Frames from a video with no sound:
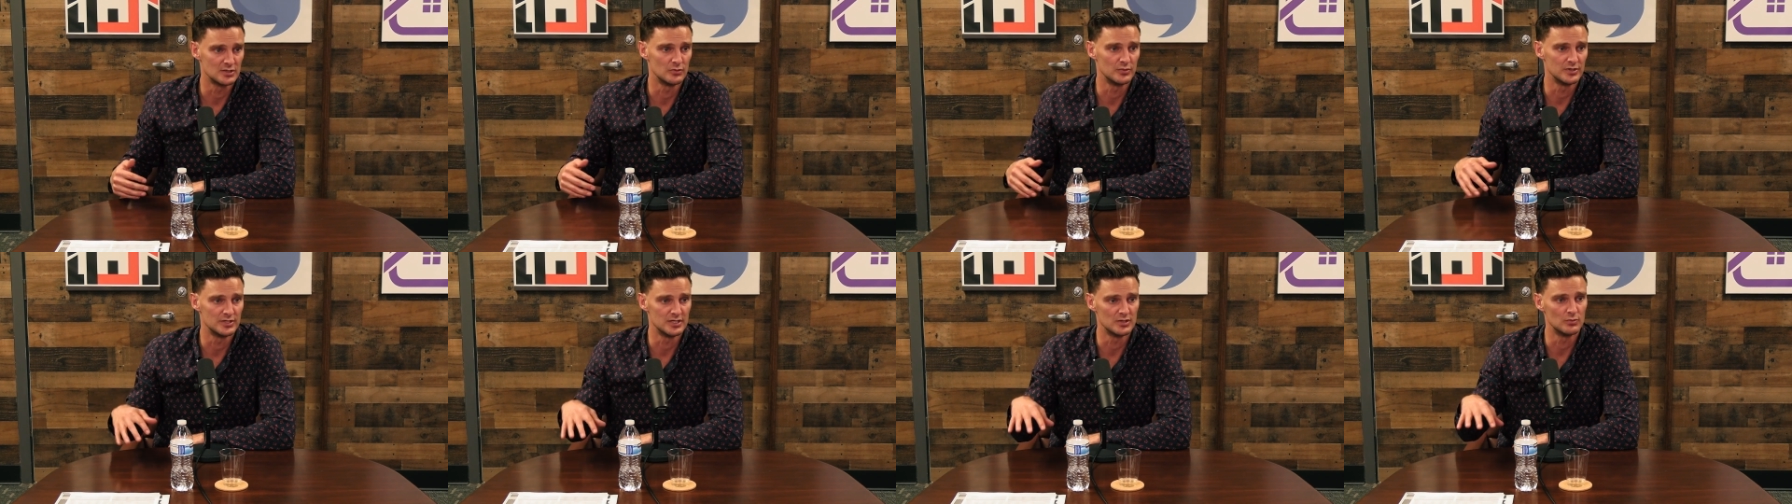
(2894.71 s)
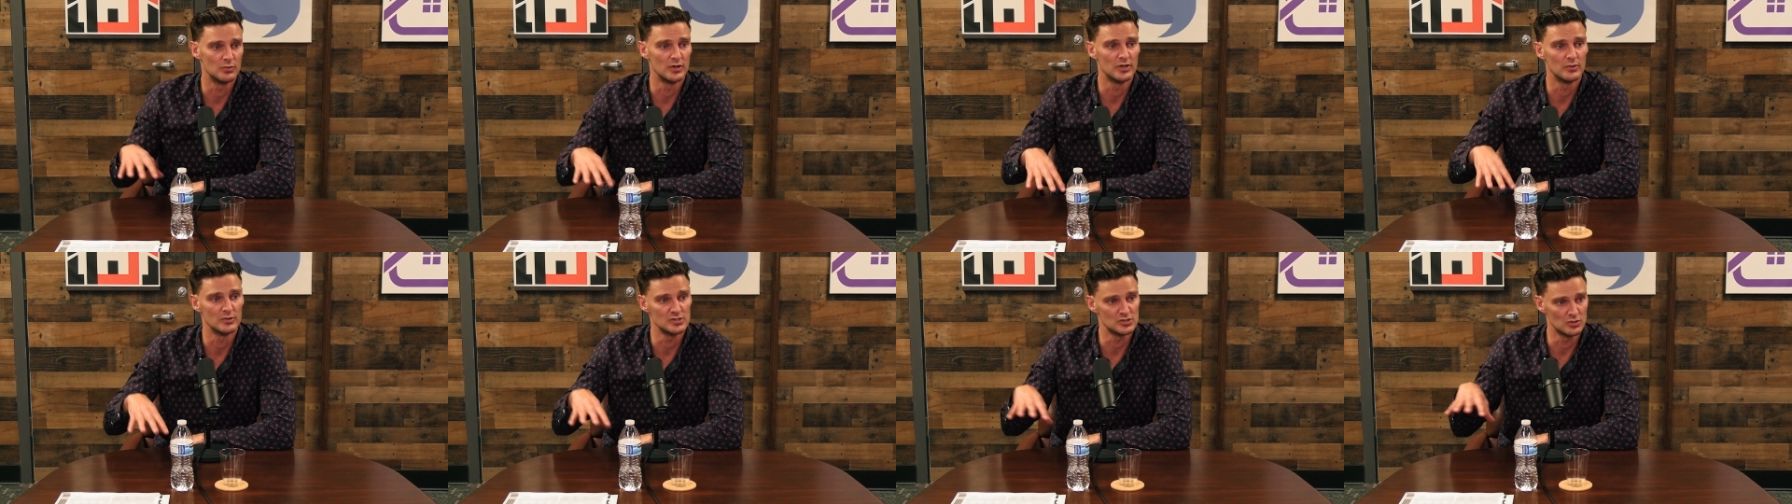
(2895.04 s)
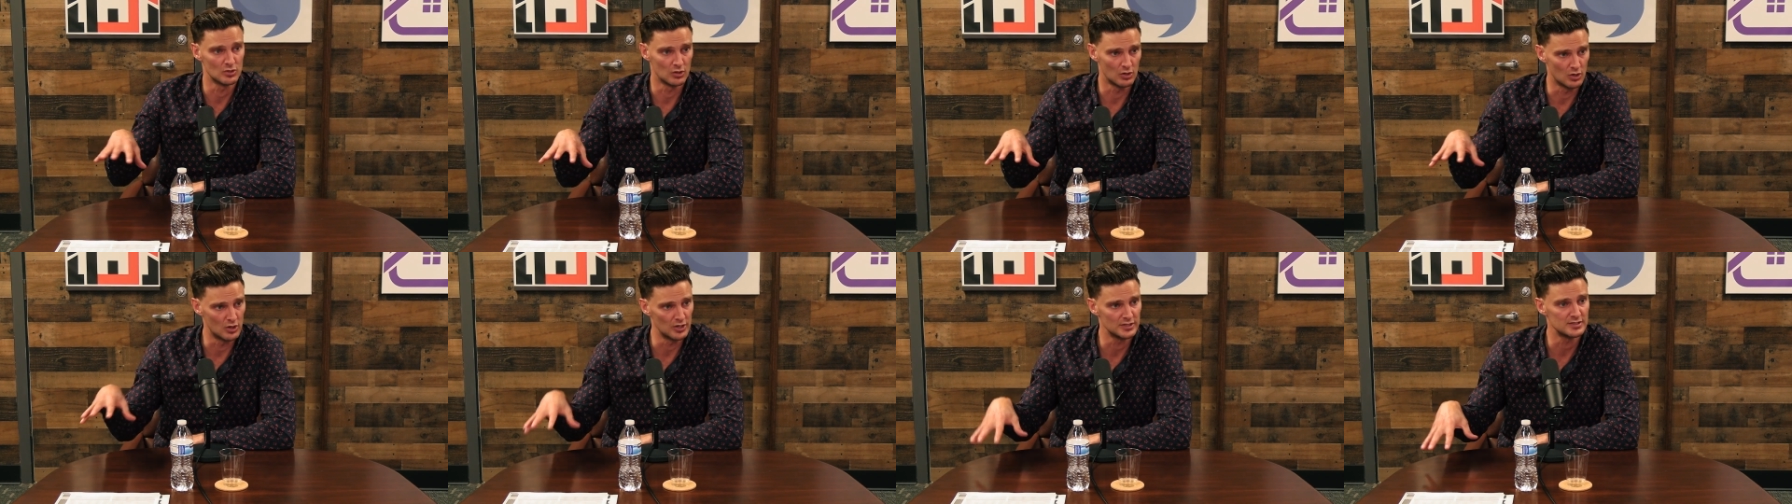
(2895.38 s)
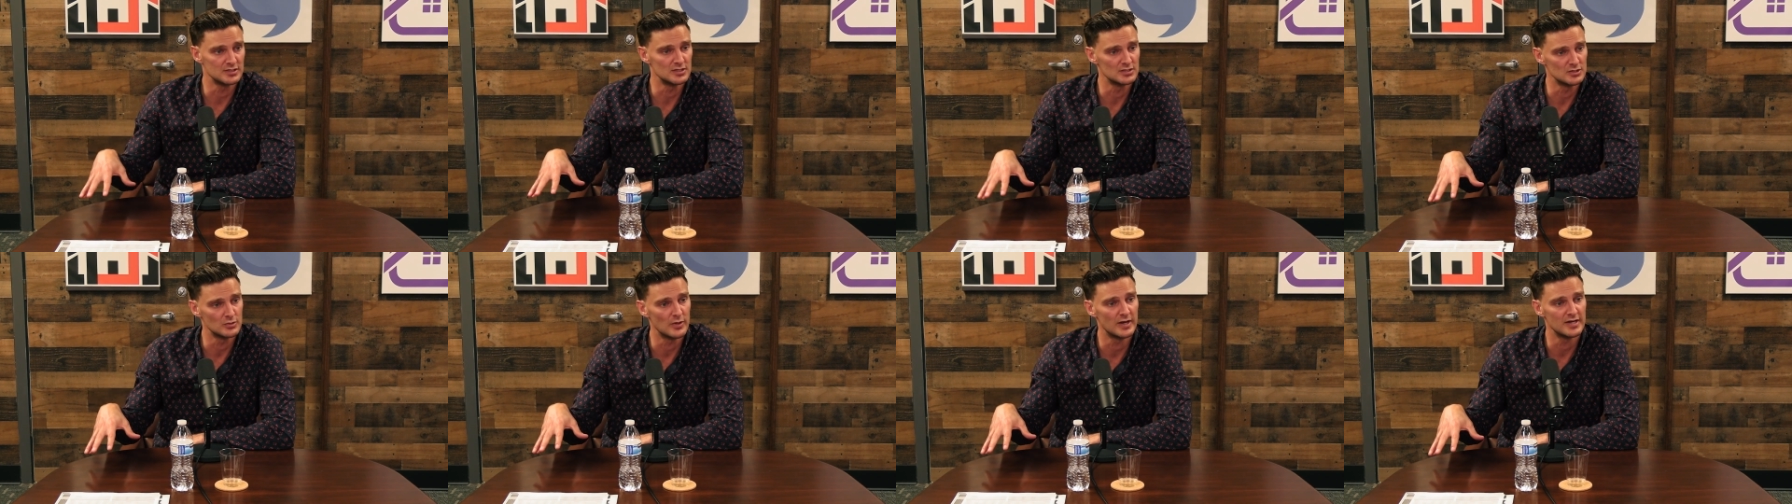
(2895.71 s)
deal we did where we were sort of
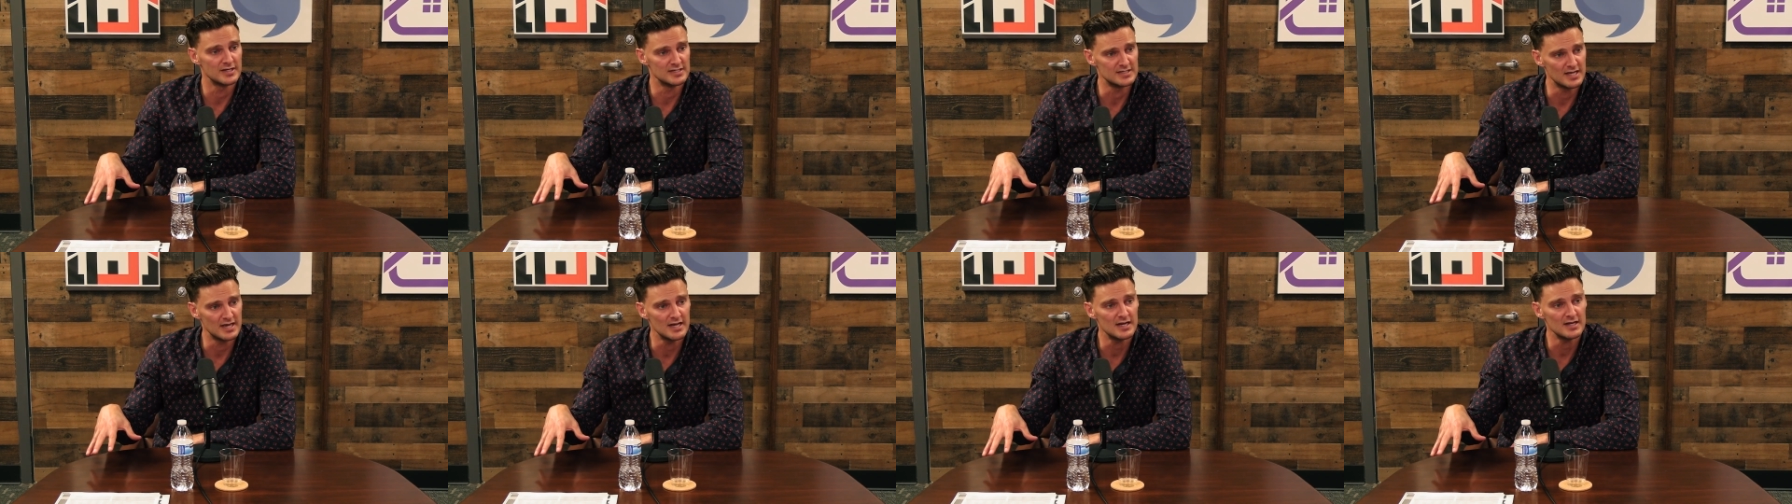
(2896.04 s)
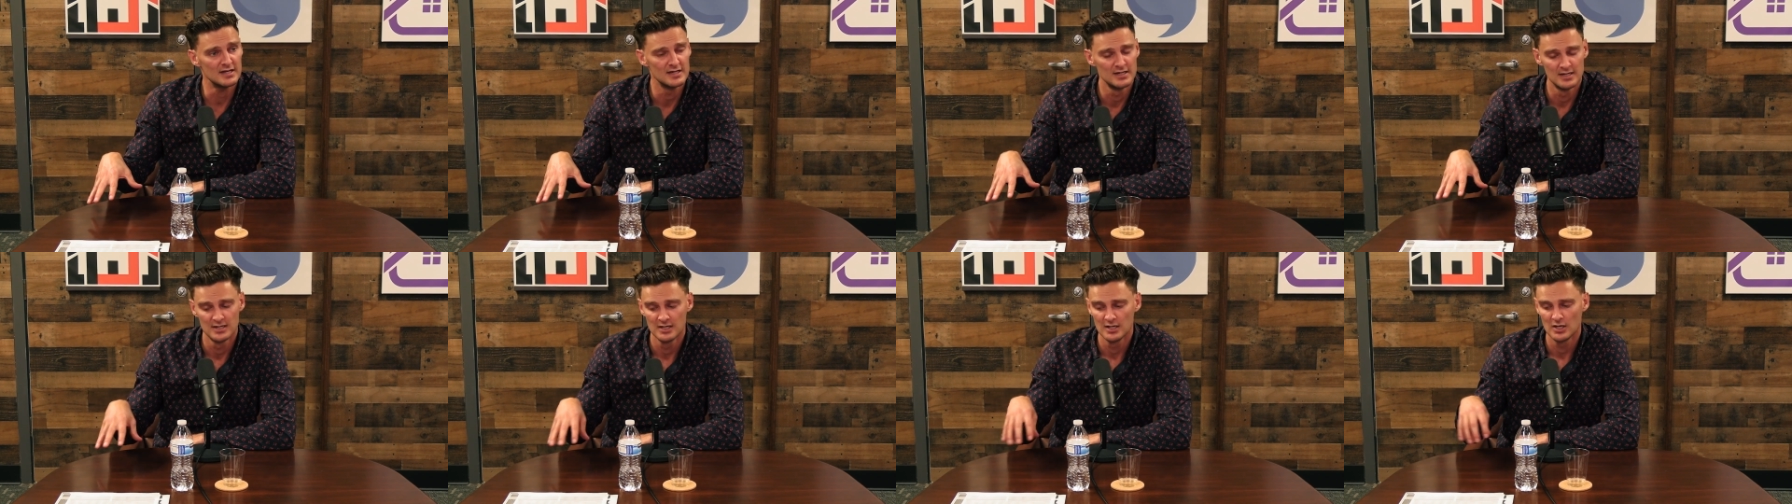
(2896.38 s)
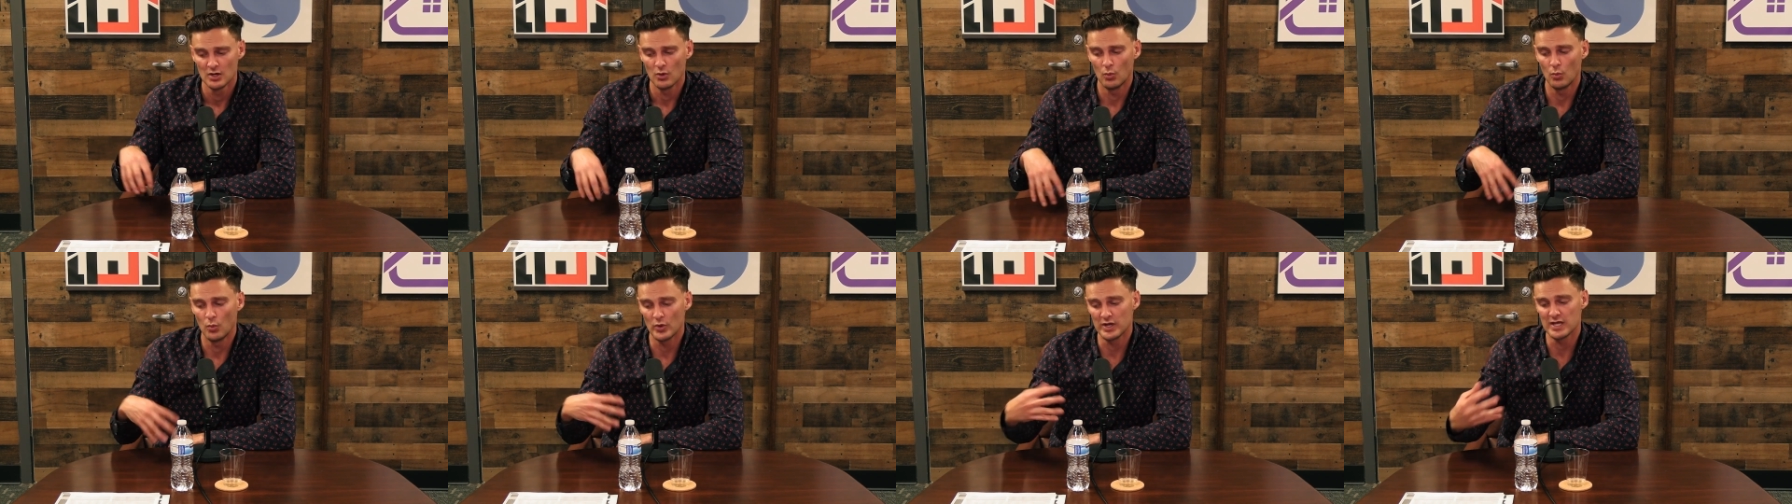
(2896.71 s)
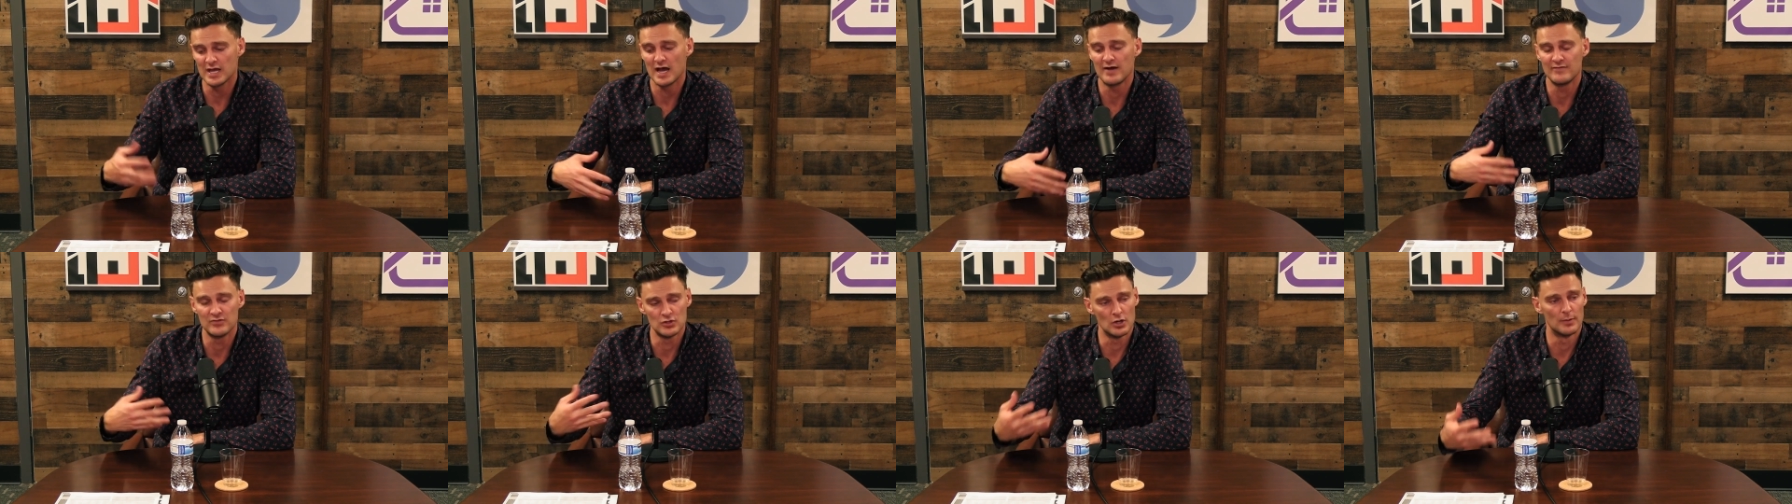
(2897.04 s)
locked into our debt,
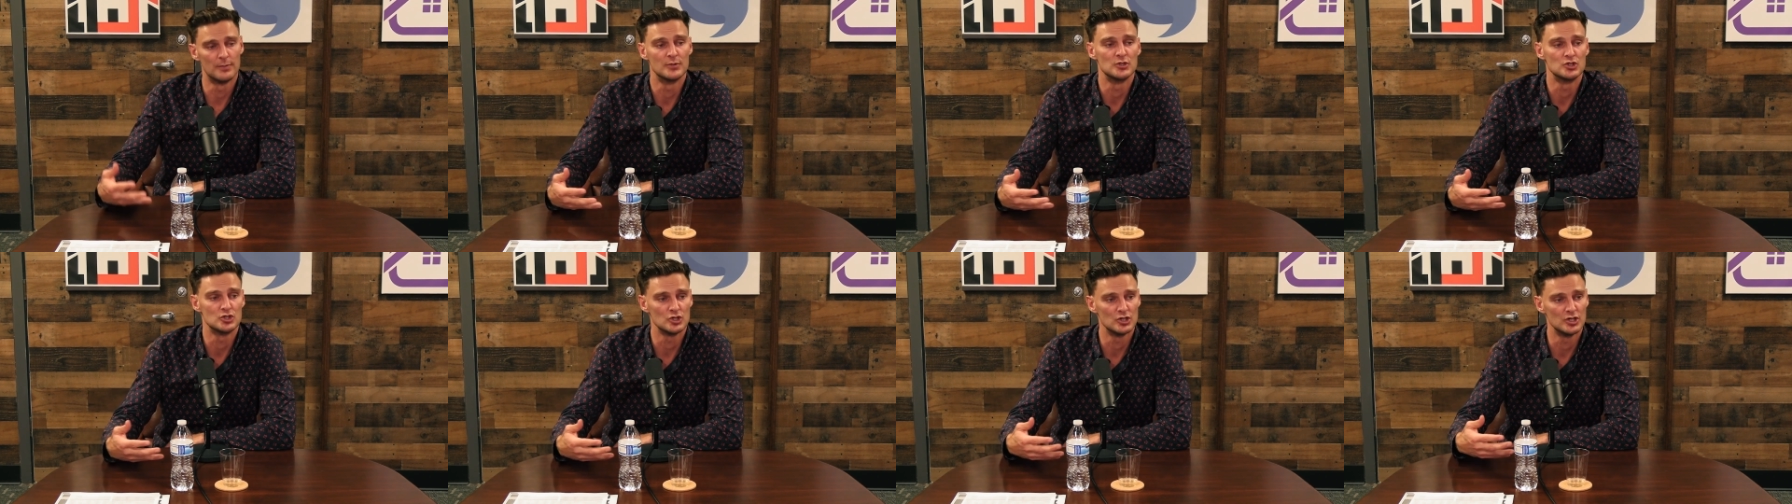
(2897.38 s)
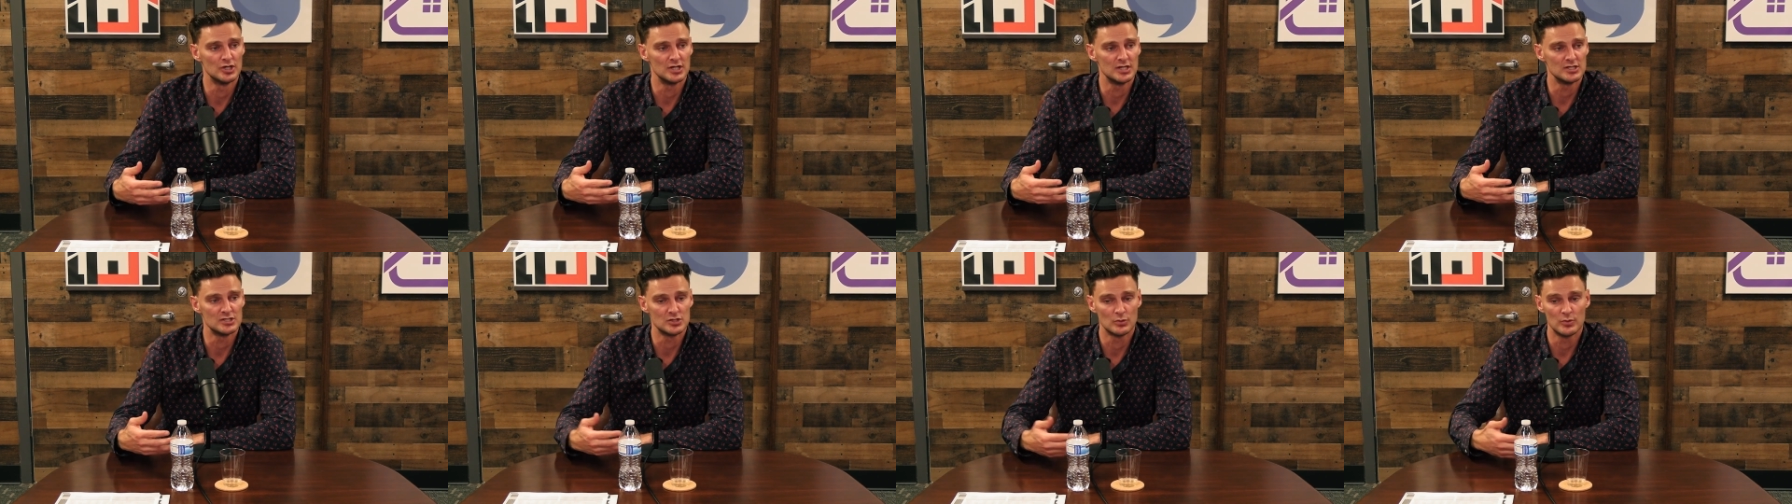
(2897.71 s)
we have the opportunity.